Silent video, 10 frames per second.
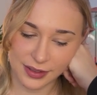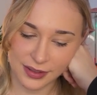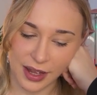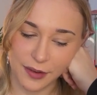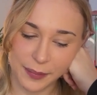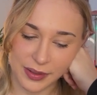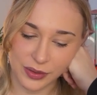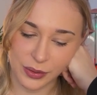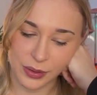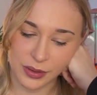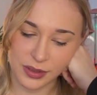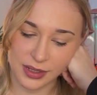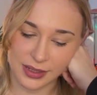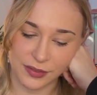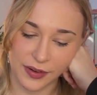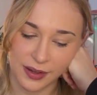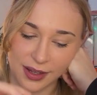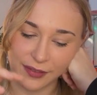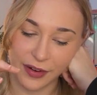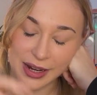Ten of Pentacles is
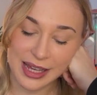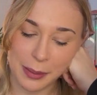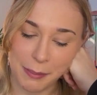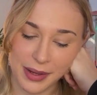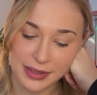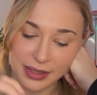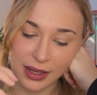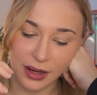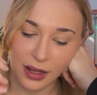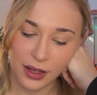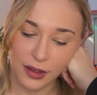a very committed,